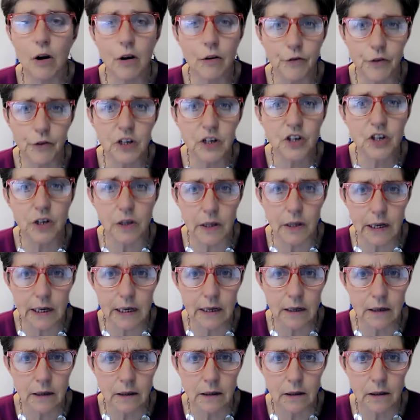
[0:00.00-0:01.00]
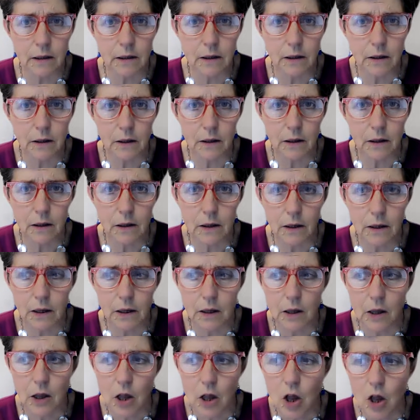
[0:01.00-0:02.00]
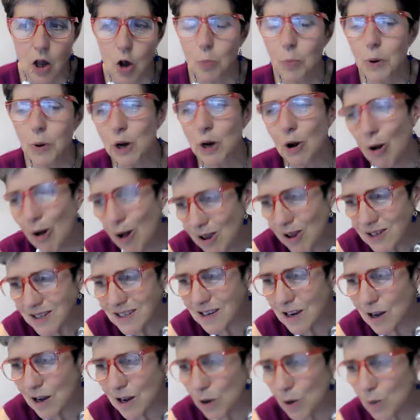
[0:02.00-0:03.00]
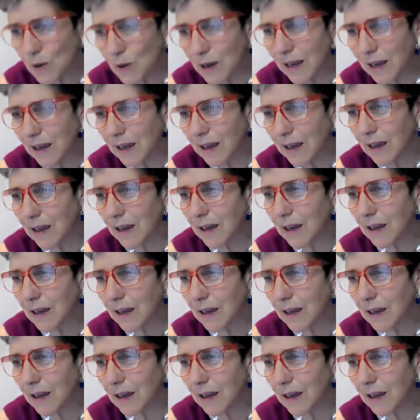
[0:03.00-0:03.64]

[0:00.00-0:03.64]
artificially, but also